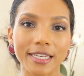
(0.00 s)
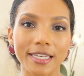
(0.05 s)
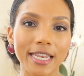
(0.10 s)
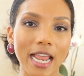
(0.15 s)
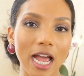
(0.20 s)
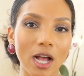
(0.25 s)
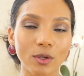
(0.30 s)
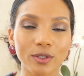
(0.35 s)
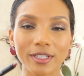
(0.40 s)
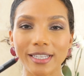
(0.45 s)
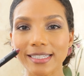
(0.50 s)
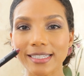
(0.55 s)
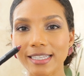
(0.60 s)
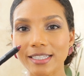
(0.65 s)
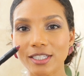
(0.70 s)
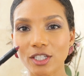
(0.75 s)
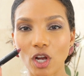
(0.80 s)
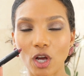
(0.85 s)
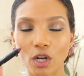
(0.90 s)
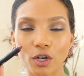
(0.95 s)
now this
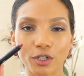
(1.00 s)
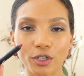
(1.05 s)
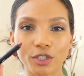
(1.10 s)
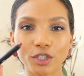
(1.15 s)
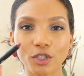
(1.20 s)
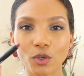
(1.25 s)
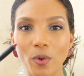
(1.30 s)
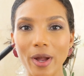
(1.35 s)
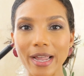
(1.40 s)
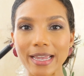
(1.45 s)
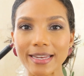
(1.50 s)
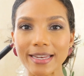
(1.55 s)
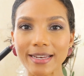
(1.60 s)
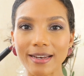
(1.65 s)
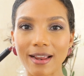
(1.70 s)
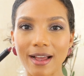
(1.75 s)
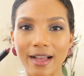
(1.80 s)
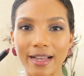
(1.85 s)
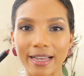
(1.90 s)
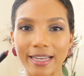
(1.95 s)
is color
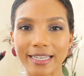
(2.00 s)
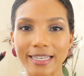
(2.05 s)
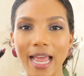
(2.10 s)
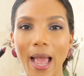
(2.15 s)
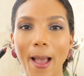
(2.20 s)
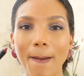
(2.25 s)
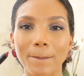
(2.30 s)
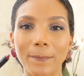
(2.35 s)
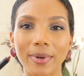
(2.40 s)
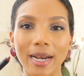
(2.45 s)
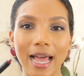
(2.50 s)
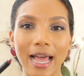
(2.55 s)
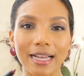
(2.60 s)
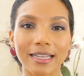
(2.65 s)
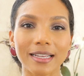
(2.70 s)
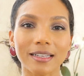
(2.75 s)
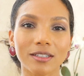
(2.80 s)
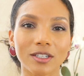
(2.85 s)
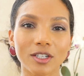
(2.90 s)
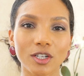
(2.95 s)
289
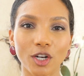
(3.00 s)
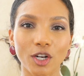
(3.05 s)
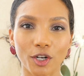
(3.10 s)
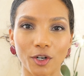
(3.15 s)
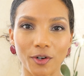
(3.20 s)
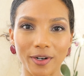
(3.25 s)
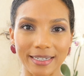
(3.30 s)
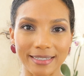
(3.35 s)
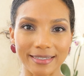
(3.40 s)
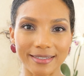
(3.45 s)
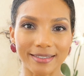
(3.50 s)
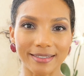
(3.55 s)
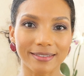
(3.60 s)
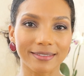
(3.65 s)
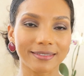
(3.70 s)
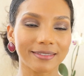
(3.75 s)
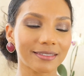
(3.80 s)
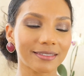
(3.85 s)
black currant